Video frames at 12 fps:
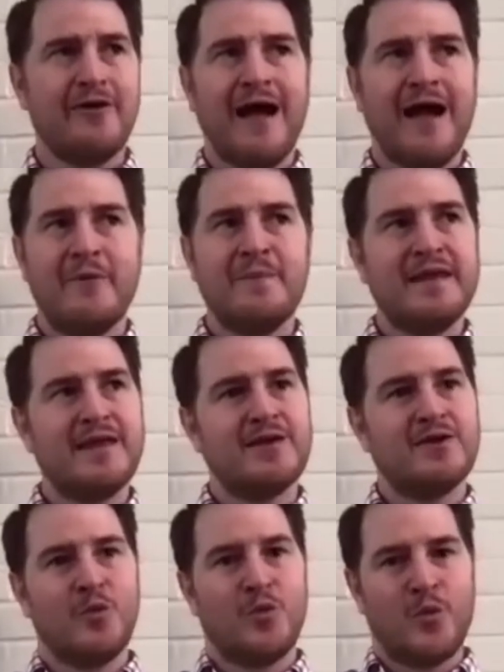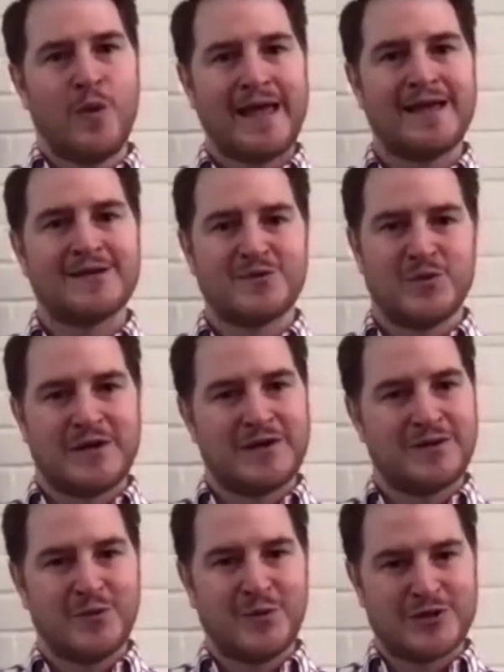how many ways
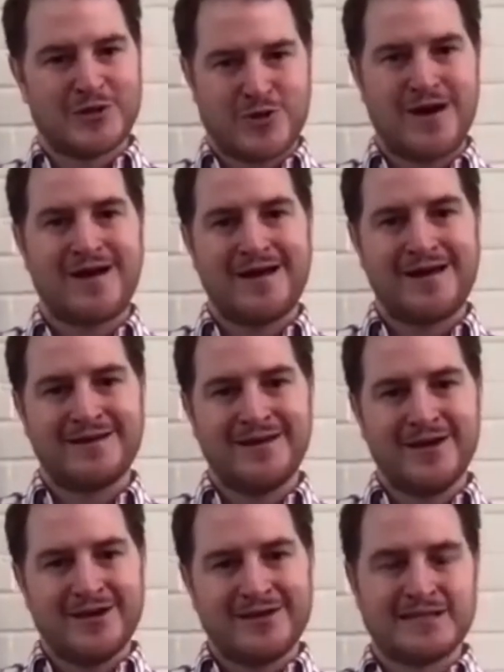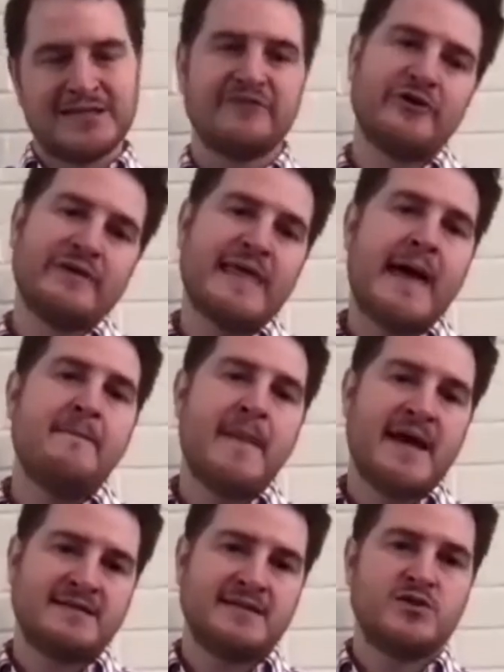we tried delivering that
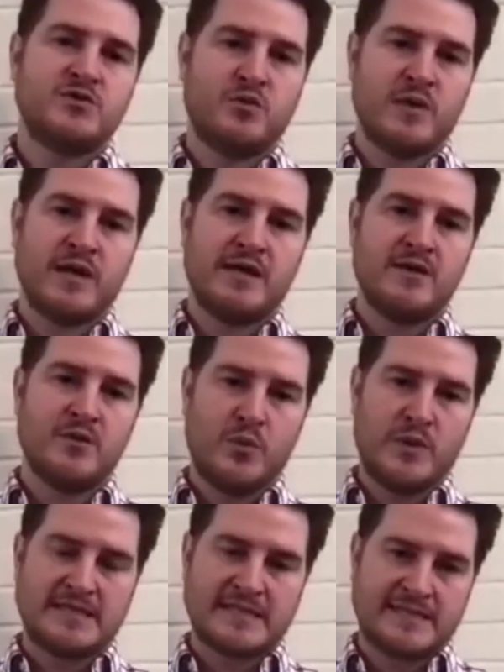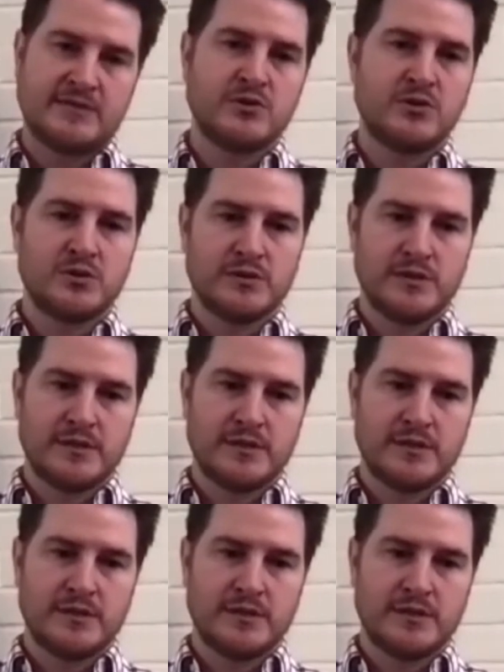message, we still